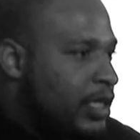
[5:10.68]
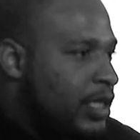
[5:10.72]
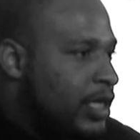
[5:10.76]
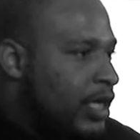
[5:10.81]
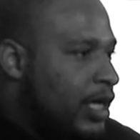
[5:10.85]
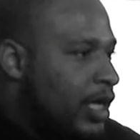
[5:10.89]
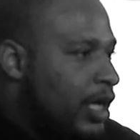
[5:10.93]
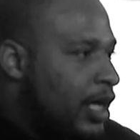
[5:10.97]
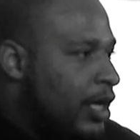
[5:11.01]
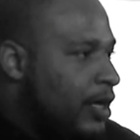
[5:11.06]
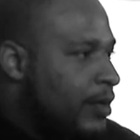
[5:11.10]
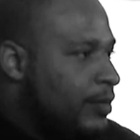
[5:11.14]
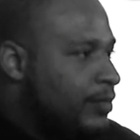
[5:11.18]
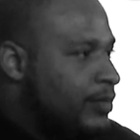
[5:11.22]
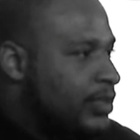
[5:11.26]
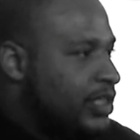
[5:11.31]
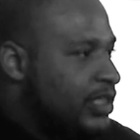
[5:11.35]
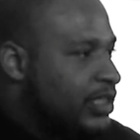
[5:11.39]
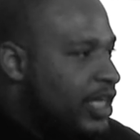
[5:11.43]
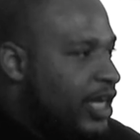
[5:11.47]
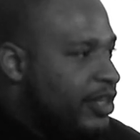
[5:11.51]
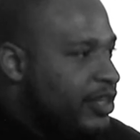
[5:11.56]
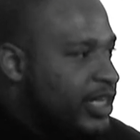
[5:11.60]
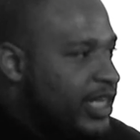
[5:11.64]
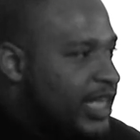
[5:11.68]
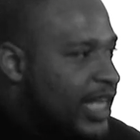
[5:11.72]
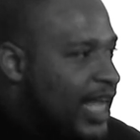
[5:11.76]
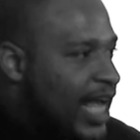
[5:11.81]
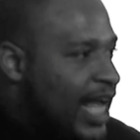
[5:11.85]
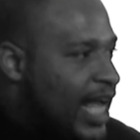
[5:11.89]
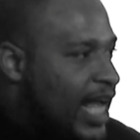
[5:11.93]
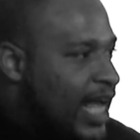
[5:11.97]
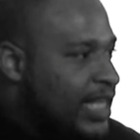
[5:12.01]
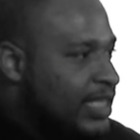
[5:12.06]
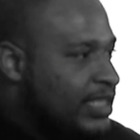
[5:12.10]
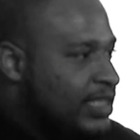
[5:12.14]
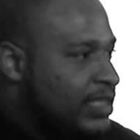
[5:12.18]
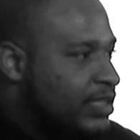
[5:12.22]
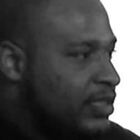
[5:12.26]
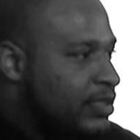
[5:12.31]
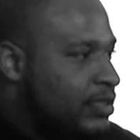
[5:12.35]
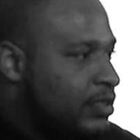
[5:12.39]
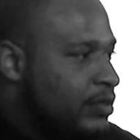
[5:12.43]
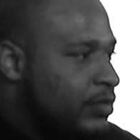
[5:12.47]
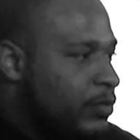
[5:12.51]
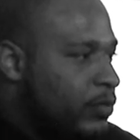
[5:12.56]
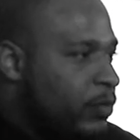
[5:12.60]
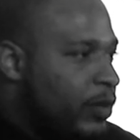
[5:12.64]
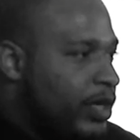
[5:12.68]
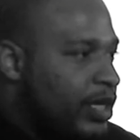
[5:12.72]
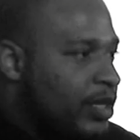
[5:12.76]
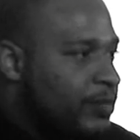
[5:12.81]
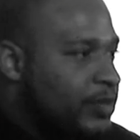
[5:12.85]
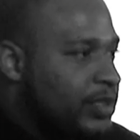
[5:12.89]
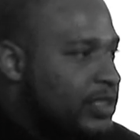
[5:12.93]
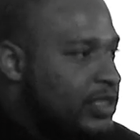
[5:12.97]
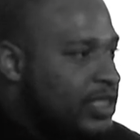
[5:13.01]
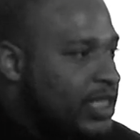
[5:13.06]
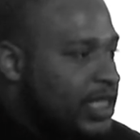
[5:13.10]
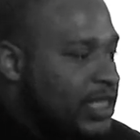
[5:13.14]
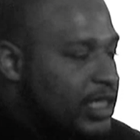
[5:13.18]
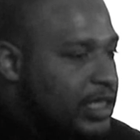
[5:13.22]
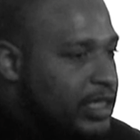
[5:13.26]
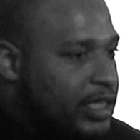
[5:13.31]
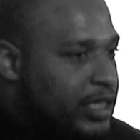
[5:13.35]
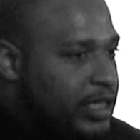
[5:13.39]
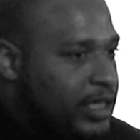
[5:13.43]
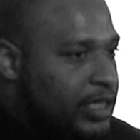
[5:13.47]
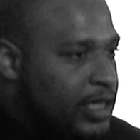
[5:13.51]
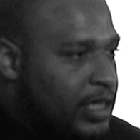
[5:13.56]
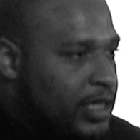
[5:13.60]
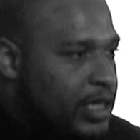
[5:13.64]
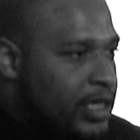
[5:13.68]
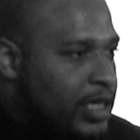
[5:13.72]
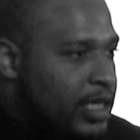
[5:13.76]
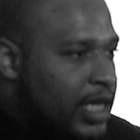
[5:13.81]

Just other guys, one in particular,